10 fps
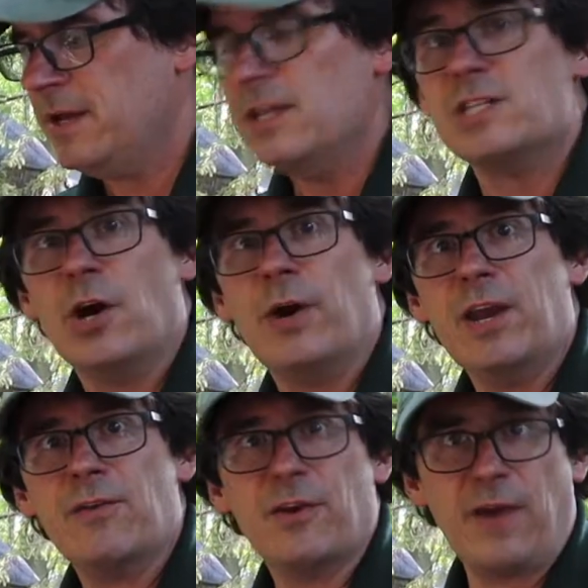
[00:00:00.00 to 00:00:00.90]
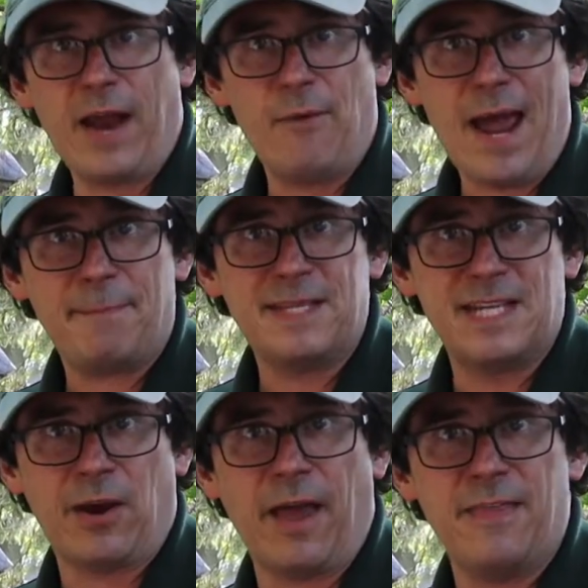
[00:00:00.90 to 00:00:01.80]
So here in the Grand Rapids
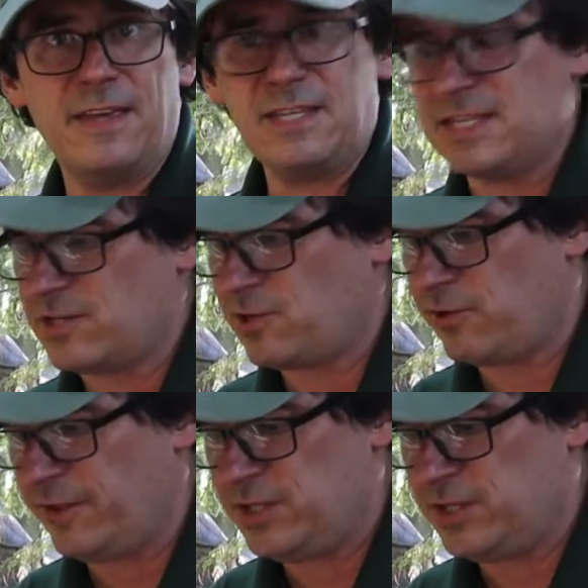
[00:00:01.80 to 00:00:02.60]
area, this is a turtle